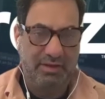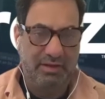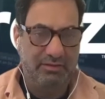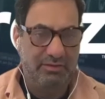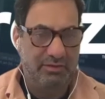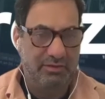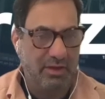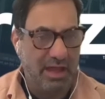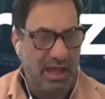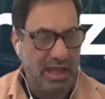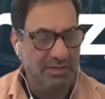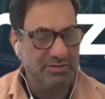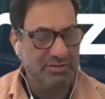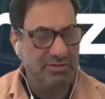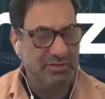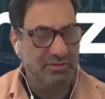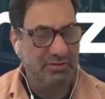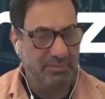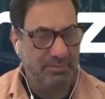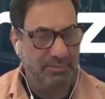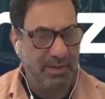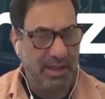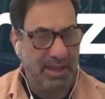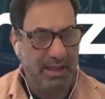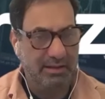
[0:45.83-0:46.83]
So as you
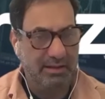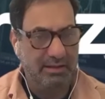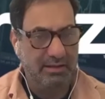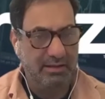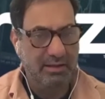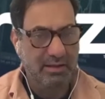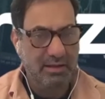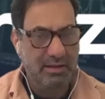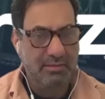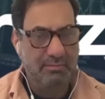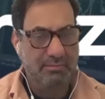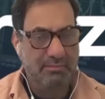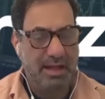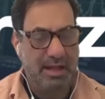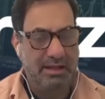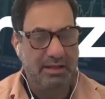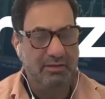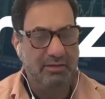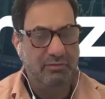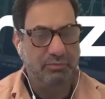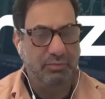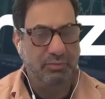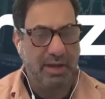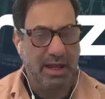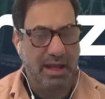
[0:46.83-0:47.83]
spend, money is
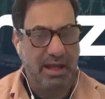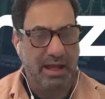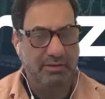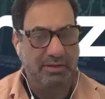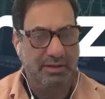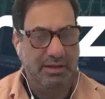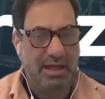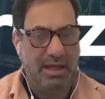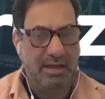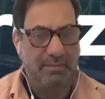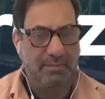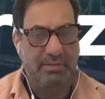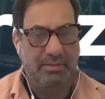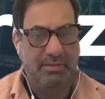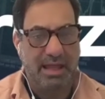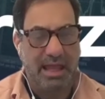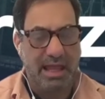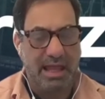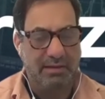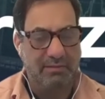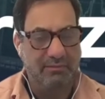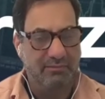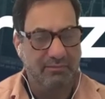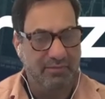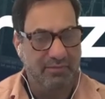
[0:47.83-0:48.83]
rounded up and
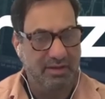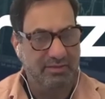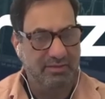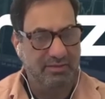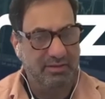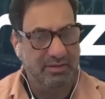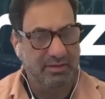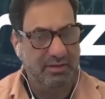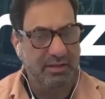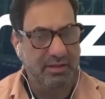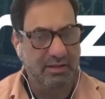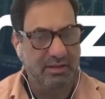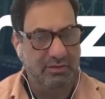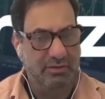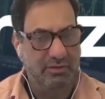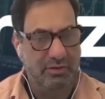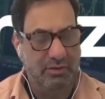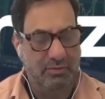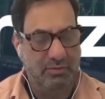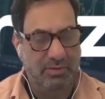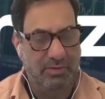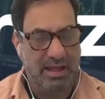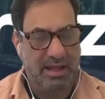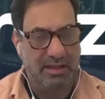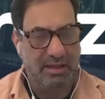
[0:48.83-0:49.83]
invested into your
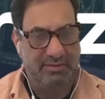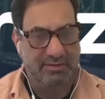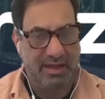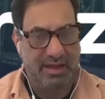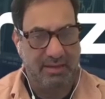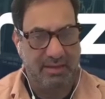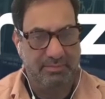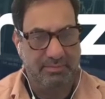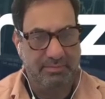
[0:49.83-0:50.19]
Raiz app.